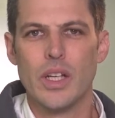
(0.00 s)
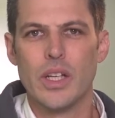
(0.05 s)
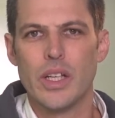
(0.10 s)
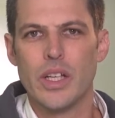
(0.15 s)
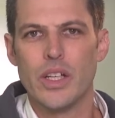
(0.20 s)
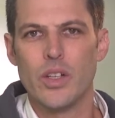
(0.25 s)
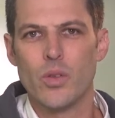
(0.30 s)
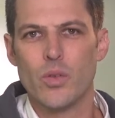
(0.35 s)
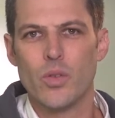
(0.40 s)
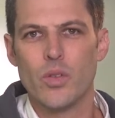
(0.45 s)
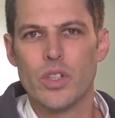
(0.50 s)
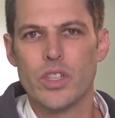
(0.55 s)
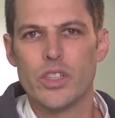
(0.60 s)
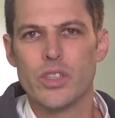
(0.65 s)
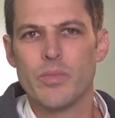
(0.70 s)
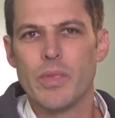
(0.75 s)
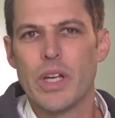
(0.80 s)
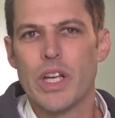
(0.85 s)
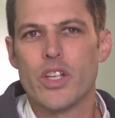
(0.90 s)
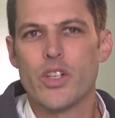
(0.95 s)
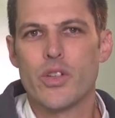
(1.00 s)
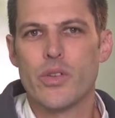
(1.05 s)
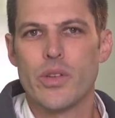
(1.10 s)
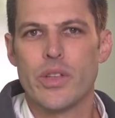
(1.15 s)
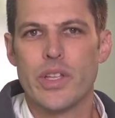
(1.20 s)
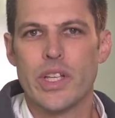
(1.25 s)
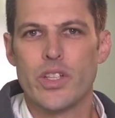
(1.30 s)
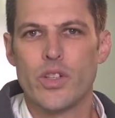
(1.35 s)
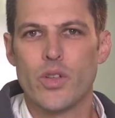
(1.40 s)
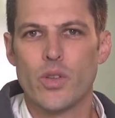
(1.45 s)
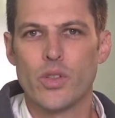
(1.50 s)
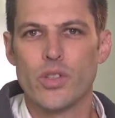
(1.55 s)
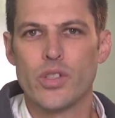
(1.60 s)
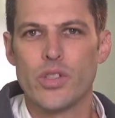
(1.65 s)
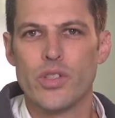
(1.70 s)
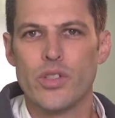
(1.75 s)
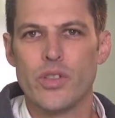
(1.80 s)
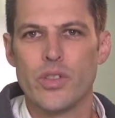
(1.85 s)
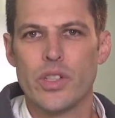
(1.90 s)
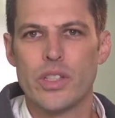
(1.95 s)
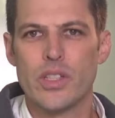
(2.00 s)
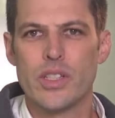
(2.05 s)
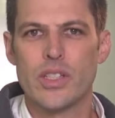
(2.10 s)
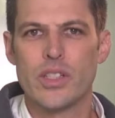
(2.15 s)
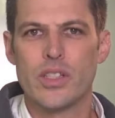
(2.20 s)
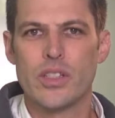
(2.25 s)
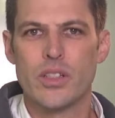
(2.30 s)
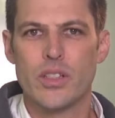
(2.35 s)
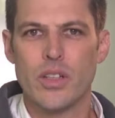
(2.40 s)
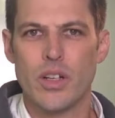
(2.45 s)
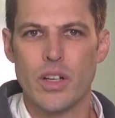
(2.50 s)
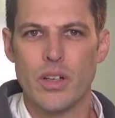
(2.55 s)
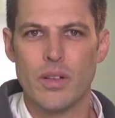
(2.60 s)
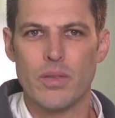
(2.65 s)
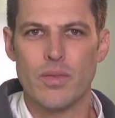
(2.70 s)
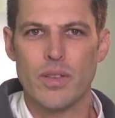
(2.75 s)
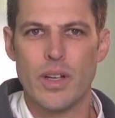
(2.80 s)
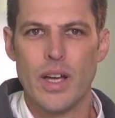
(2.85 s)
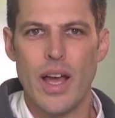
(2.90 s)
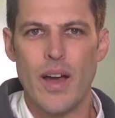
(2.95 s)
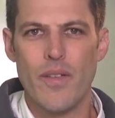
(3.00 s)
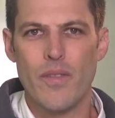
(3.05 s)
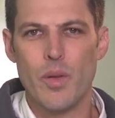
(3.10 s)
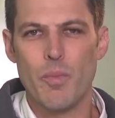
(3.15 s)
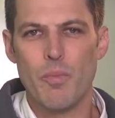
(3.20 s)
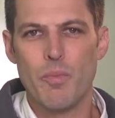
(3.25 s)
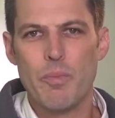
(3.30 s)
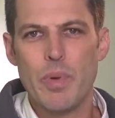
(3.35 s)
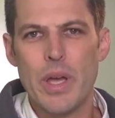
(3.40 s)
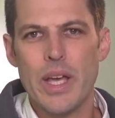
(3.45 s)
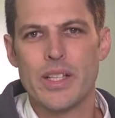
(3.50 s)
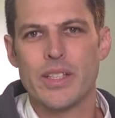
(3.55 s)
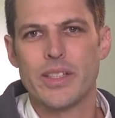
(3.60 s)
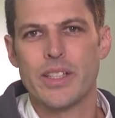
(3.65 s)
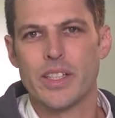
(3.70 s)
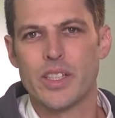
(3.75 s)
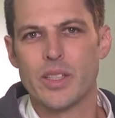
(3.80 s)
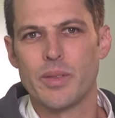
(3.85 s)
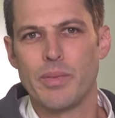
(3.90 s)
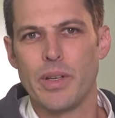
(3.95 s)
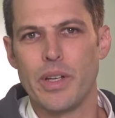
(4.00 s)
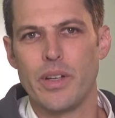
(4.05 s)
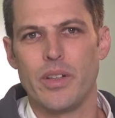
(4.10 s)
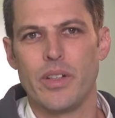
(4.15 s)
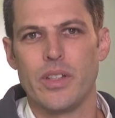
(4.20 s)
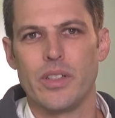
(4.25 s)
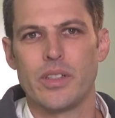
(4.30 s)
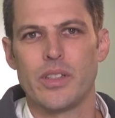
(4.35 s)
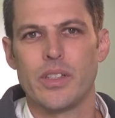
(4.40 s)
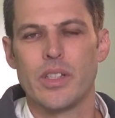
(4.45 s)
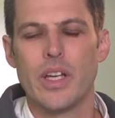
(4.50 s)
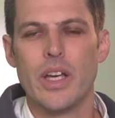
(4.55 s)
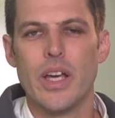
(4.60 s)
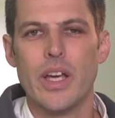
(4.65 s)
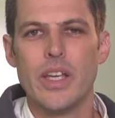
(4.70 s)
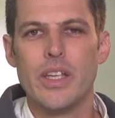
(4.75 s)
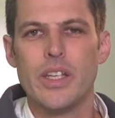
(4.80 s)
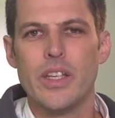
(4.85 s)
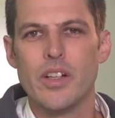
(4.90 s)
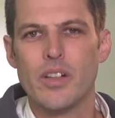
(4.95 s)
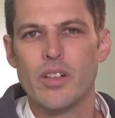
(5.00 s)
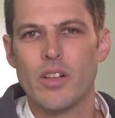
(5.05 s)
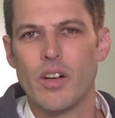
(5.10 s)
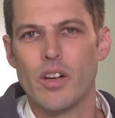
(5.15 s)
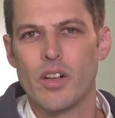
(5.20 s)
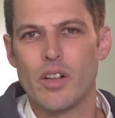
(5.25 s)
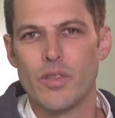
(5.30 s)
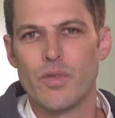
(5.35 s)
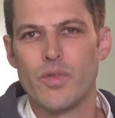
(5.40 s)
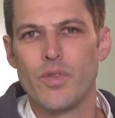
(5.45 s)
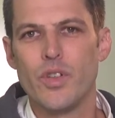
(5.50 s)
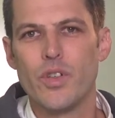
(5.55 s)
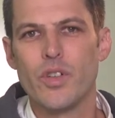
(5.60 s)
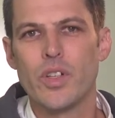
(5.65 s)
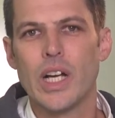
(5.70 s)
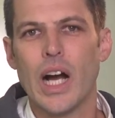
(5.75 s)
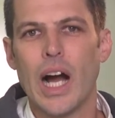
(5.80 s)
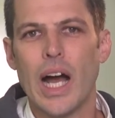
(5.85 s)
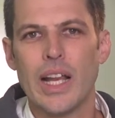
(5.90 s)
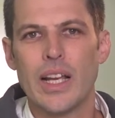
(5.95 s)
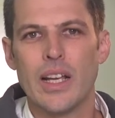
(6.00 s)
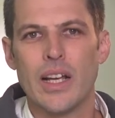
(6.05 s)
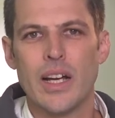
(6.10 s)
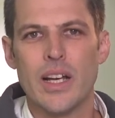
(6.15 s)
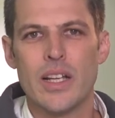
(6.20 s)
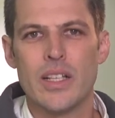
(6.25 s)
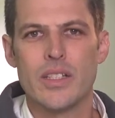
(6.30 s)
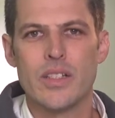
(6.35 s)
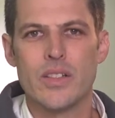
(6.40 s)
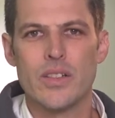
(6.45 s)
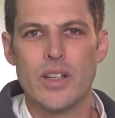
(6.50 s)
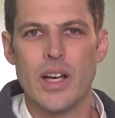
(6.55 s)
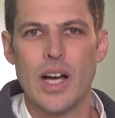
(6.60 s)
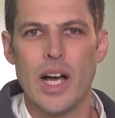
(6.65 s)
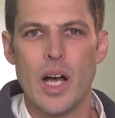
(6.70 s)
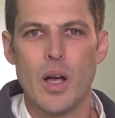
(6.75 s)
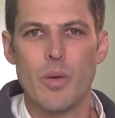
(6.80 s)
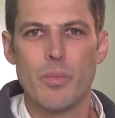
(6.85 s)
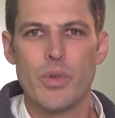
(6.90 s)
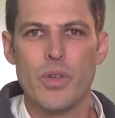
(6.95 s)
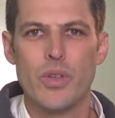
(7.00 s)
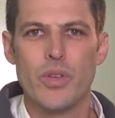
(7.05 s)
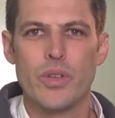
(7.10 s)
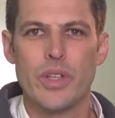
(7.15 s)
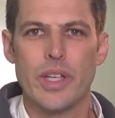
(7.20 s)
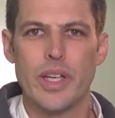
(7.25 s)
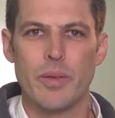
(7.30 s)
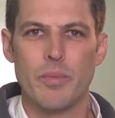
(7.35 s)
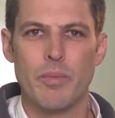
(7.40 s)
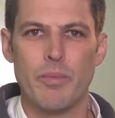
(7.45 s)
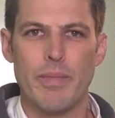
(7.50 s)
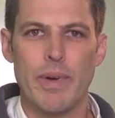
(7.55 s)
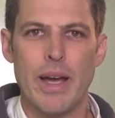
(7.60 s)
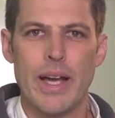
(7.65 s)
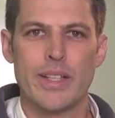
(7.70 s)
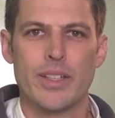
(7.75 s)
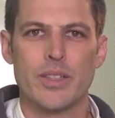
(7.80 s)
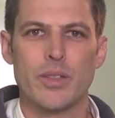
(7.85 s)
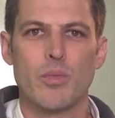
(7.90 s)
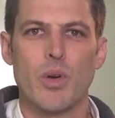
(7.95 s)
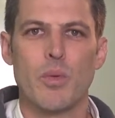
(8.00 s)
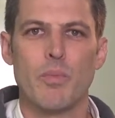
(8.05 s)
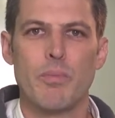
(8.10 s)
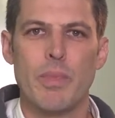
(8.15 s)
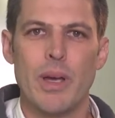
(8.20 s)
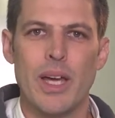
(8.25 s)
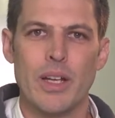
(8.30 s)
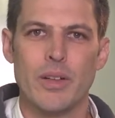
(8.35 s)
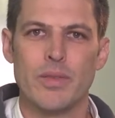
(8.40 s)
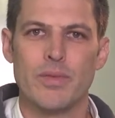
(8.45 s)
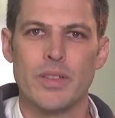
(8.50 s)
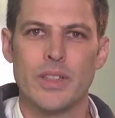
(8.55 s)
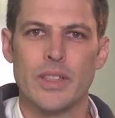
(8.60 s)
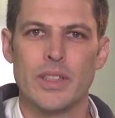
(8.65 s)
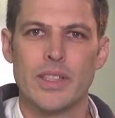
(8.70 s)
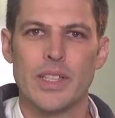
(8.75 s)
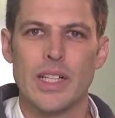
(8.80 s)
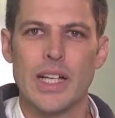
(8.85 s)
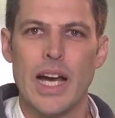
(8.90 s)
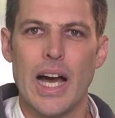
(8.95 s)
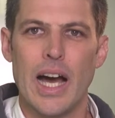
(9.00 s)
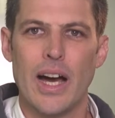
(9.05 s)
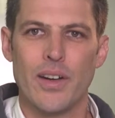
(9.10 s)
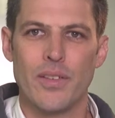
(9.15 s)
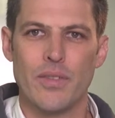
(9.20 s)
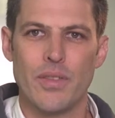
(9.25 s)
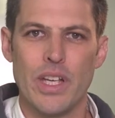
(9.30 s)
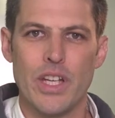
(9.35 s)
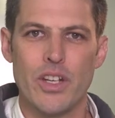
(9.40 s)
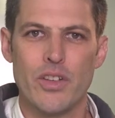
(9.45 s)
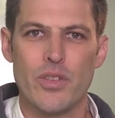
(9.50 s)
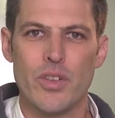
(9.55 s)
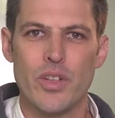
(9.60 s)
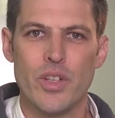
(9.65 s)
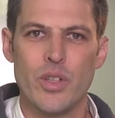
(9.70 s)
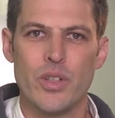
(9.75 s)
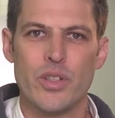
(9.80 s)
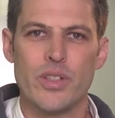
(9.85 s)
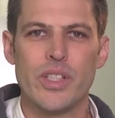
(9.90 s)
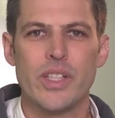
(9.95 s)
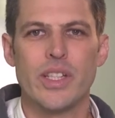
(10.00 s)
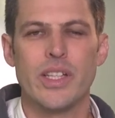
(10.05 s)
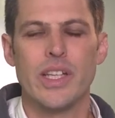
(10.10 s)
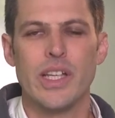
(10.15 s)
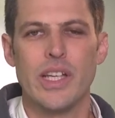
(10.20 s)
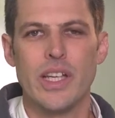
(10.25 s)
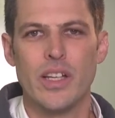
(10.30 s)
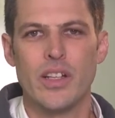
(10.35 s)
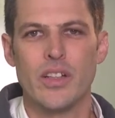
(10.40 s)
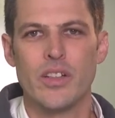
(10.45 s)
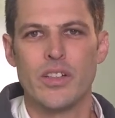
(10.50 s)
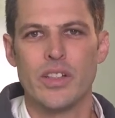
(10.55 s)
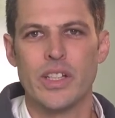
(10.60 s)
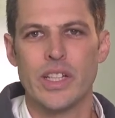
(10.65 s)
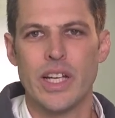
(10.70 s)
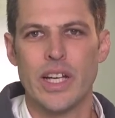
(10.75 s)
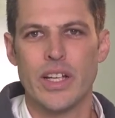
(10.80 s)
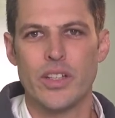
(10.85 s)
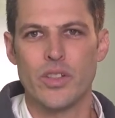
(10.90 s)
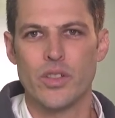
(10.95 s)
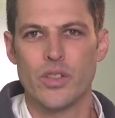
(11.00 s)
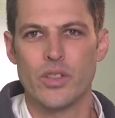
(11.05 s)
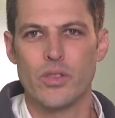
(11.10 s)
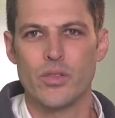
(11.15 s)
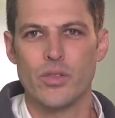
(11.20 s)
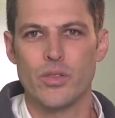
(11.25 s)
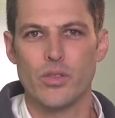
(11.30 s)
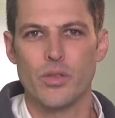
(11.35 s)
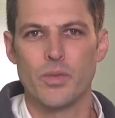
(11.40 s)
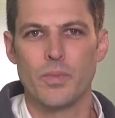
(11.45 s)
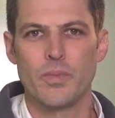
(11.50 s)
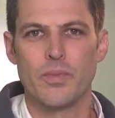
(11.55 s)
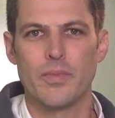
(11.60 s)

In order to make sure that your students and staff have the best experience, here are a few guidelines to help you get maximum benefit out of introducing e-learning at your school.